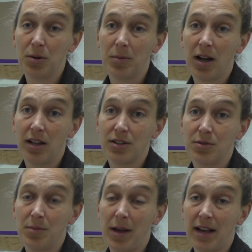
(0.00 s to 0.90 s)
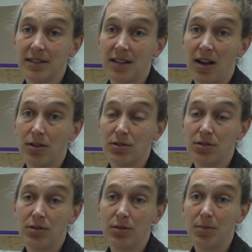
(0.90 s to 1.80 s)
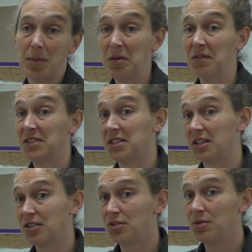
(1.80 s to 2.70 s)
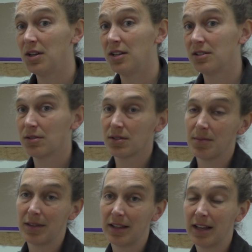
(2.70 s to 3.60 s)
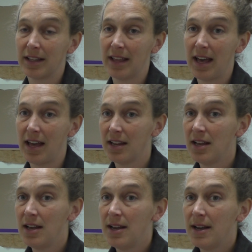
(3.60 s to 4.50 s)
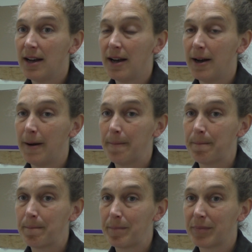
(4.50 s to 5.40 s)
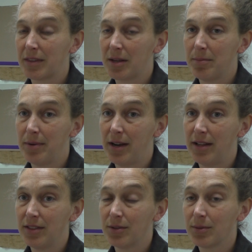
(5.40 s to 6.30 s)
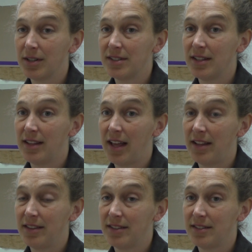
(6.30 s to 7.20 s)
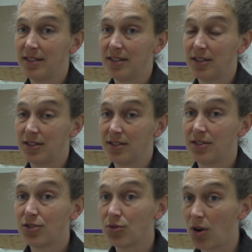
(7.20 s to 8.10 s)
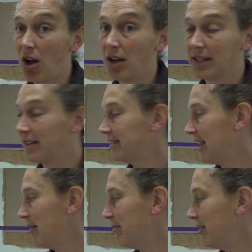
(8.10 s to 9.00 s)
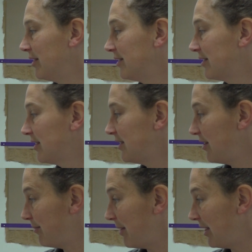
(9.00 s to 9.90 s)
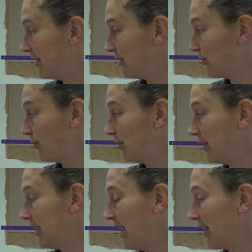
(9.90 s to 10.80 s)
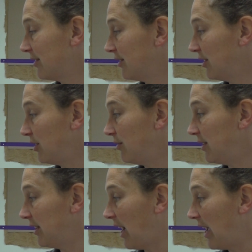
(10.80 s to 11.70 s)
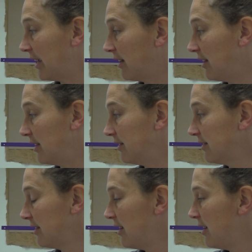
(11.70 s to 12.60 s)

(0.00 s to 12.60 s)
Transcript: Hope College would pass out to maybe visiting students or something like that. But the reason that this is a strong example is because he made these really excellent, unique icons